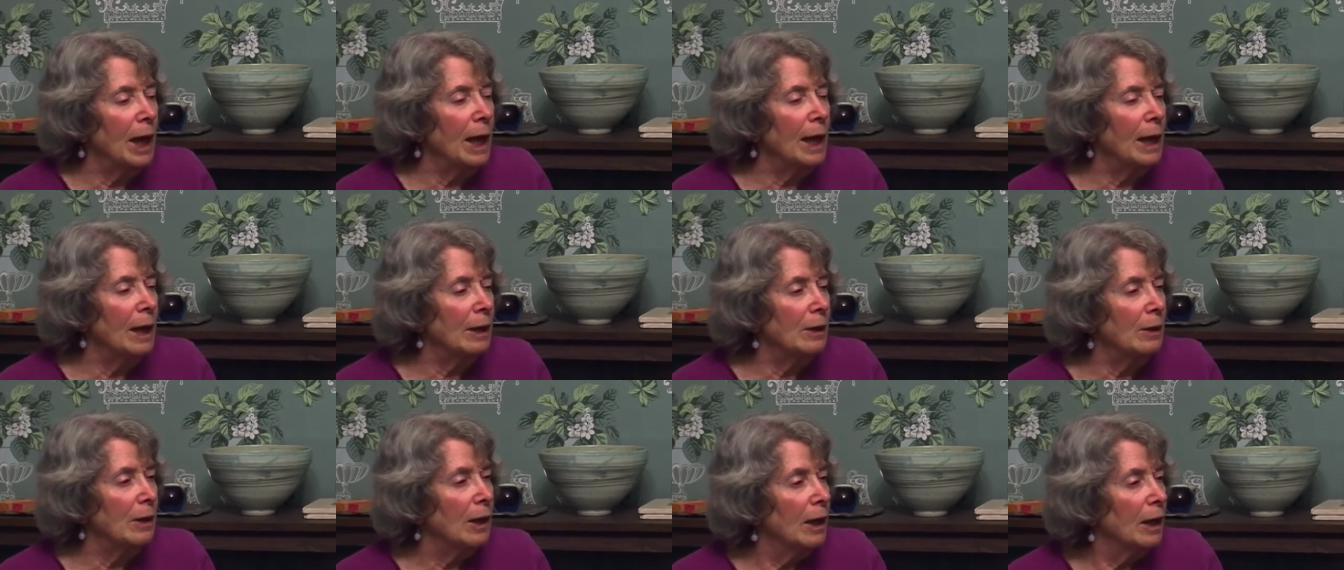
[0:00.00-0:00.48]

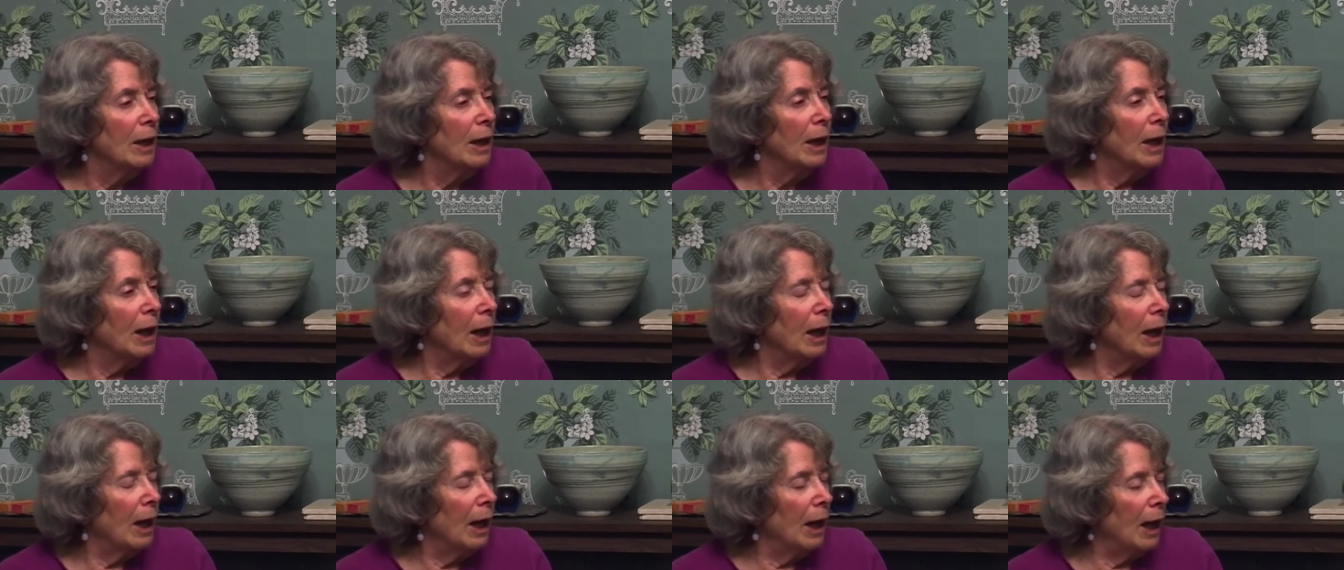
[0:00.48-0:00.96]
And
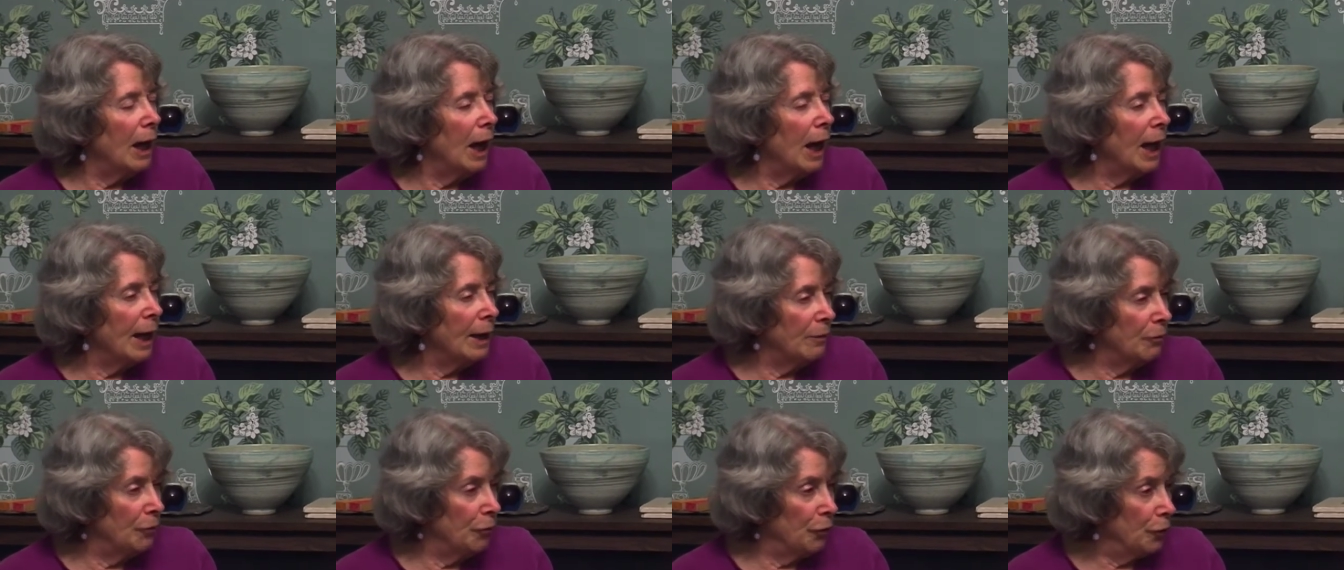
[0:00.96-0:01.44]

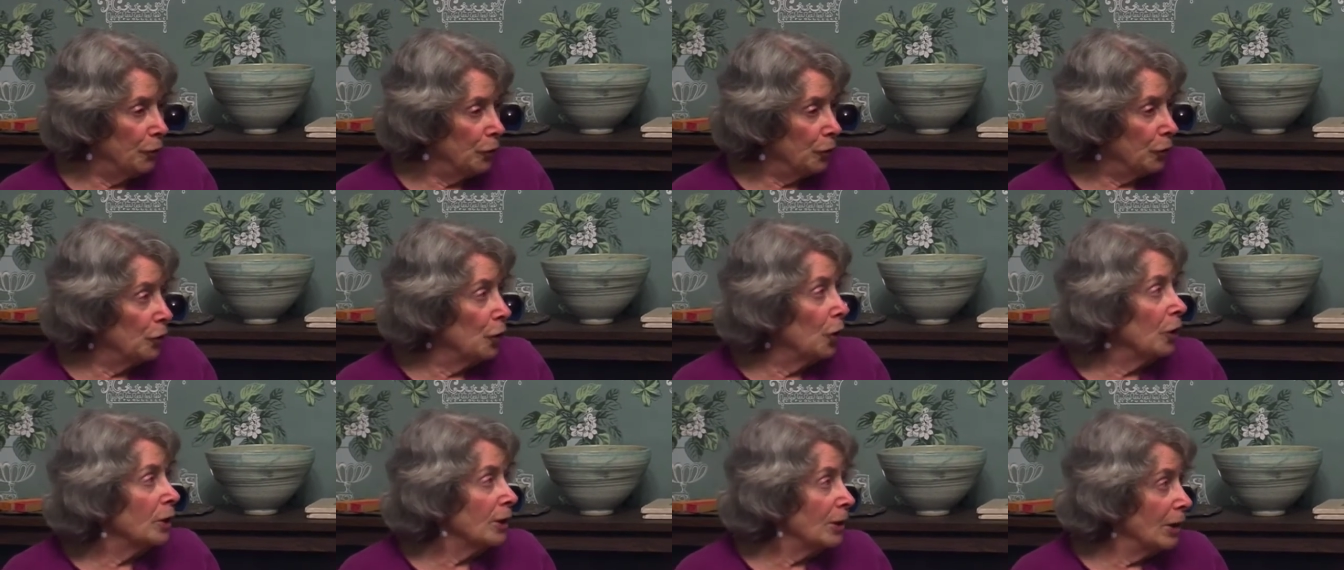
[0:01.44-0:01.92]
I've
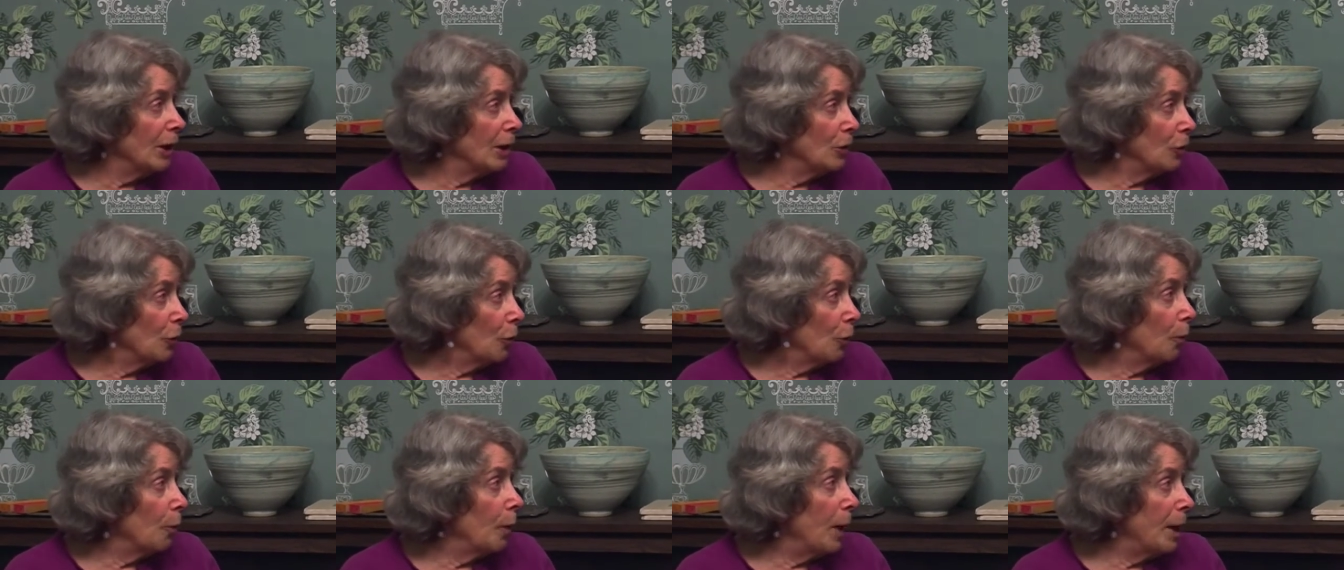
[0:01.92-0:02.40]
looked at
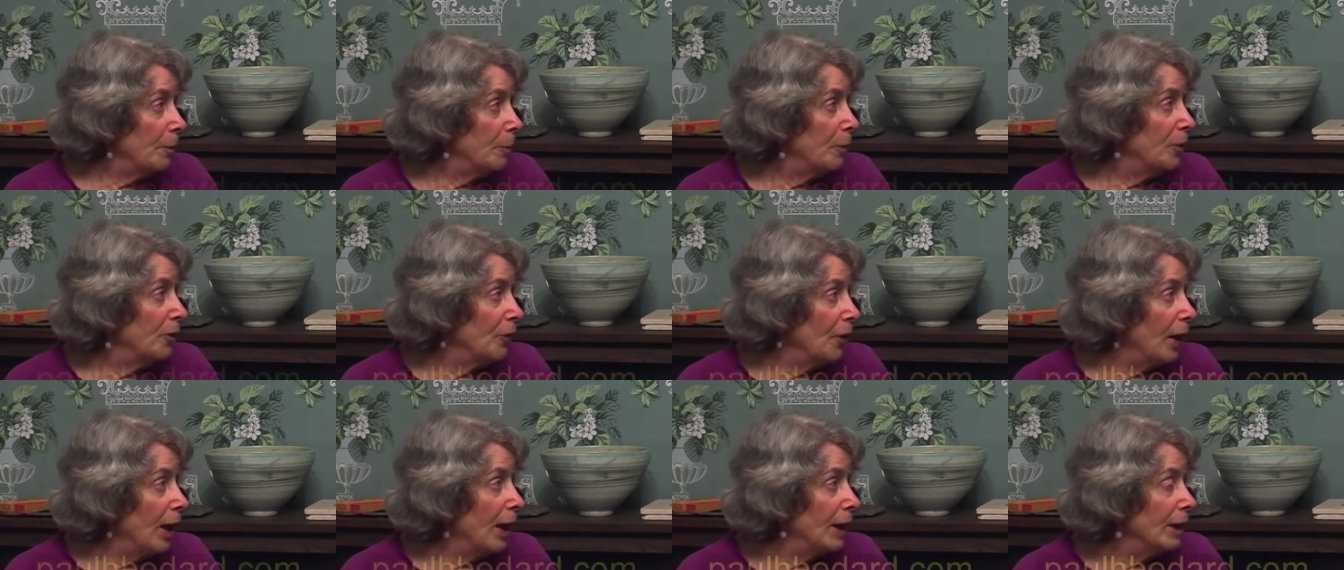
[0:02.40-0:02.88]
your
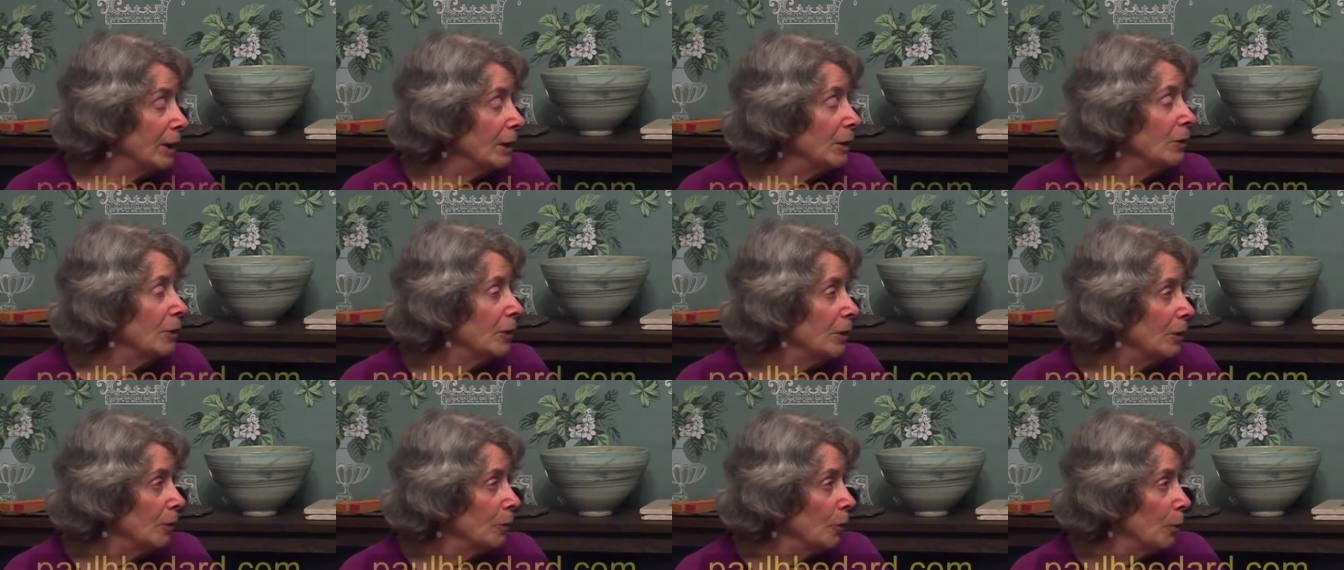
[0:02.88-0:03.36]

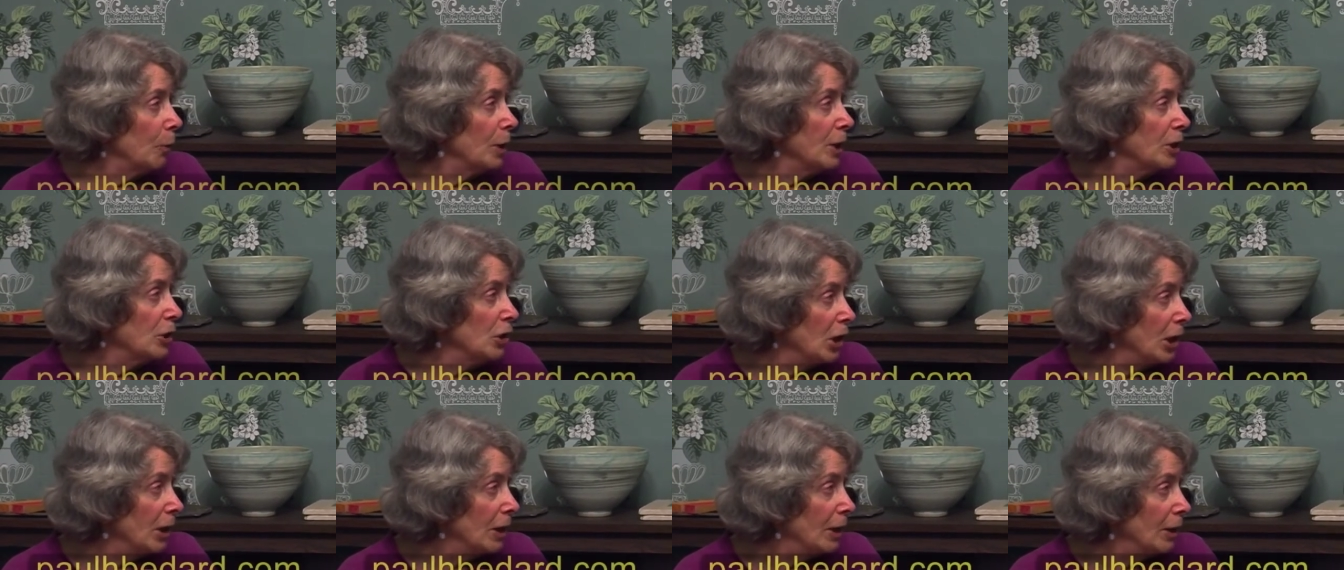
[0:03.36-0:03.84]
website, mm-hmm.
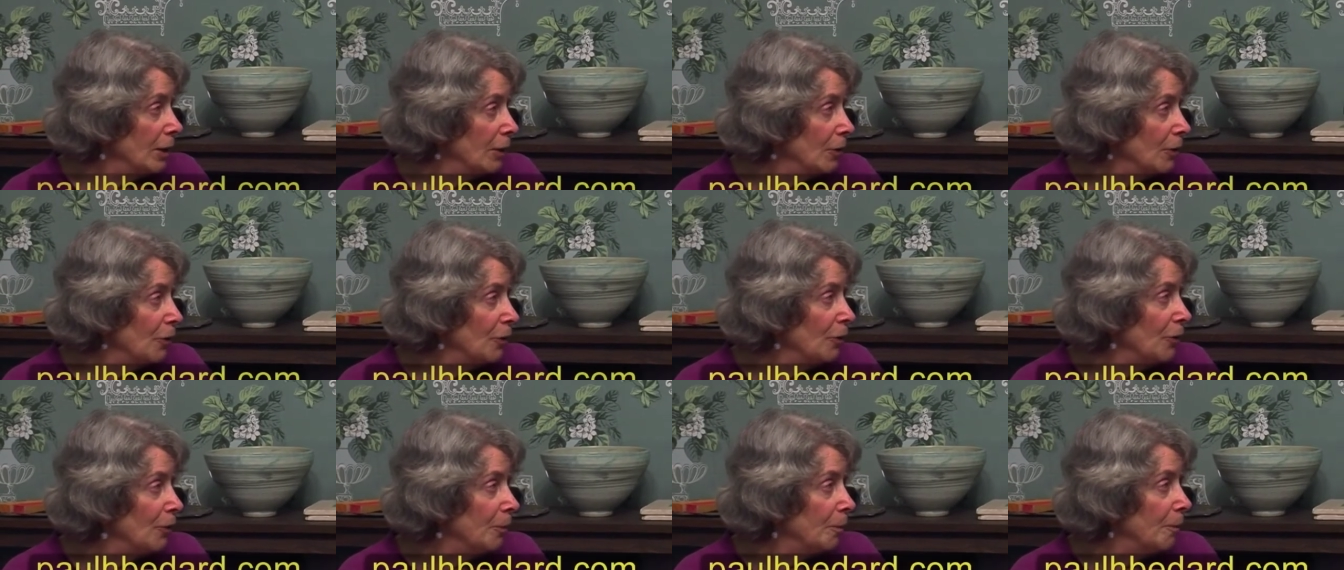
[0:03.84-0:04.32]
which
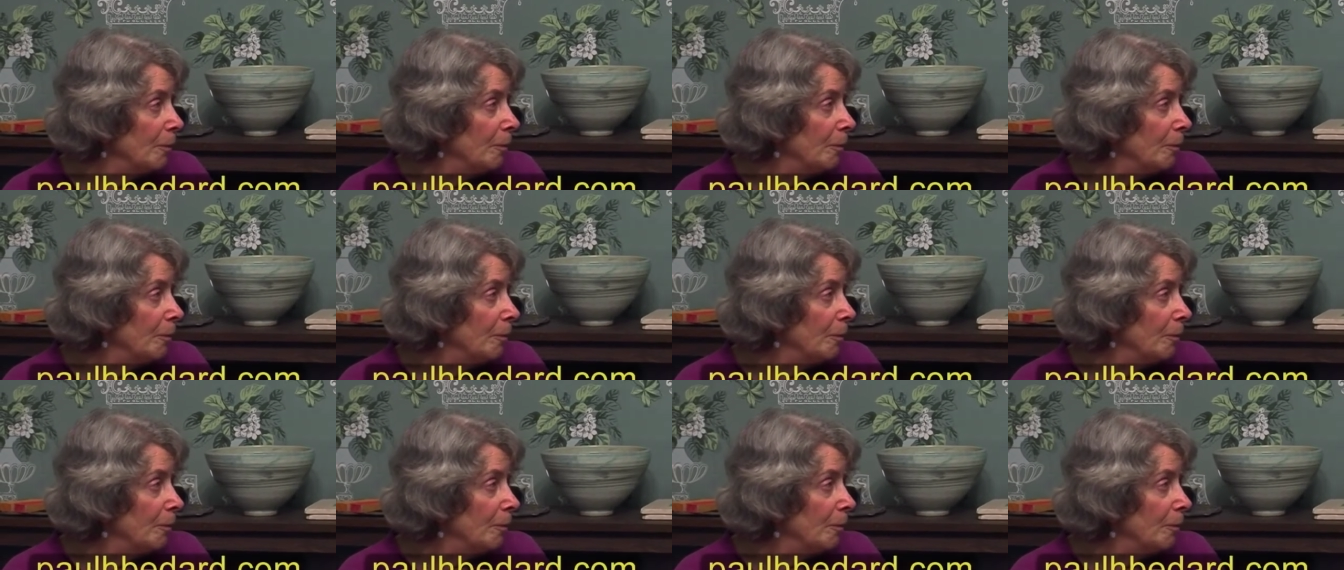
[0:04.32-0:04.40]
is